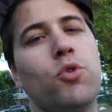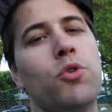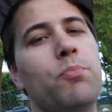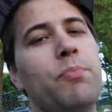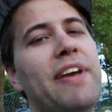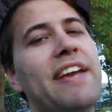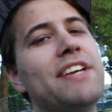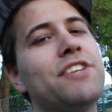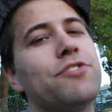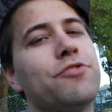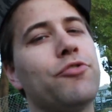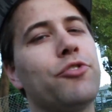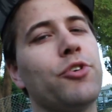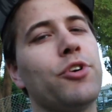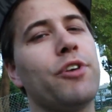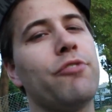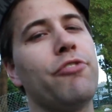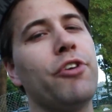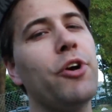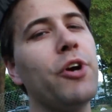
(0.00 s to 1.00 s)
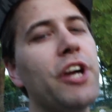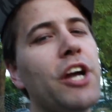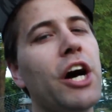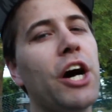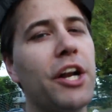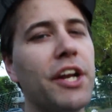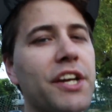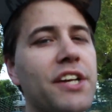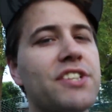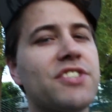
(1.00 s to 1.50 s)
it makes for a very
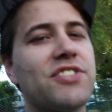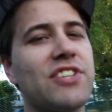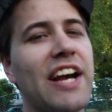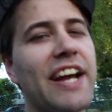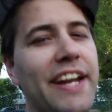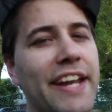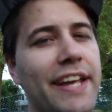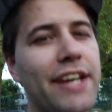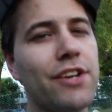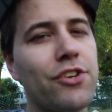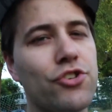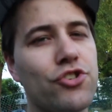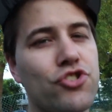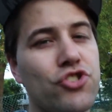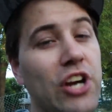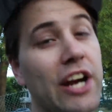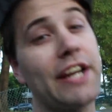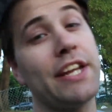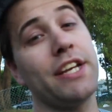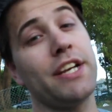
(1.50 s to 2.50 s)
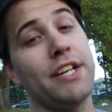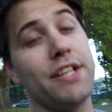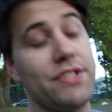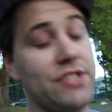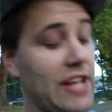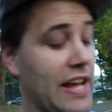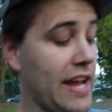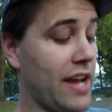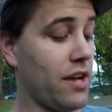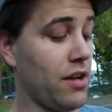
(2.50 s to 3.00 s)
unexciting shiny hunt
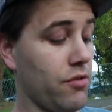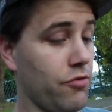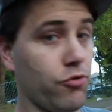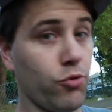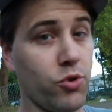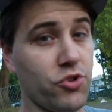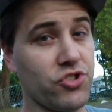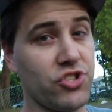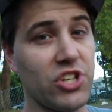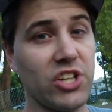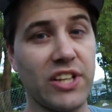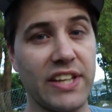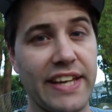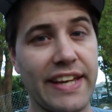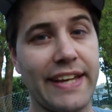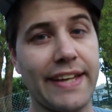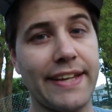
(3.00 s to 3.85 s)
day, unfortunately.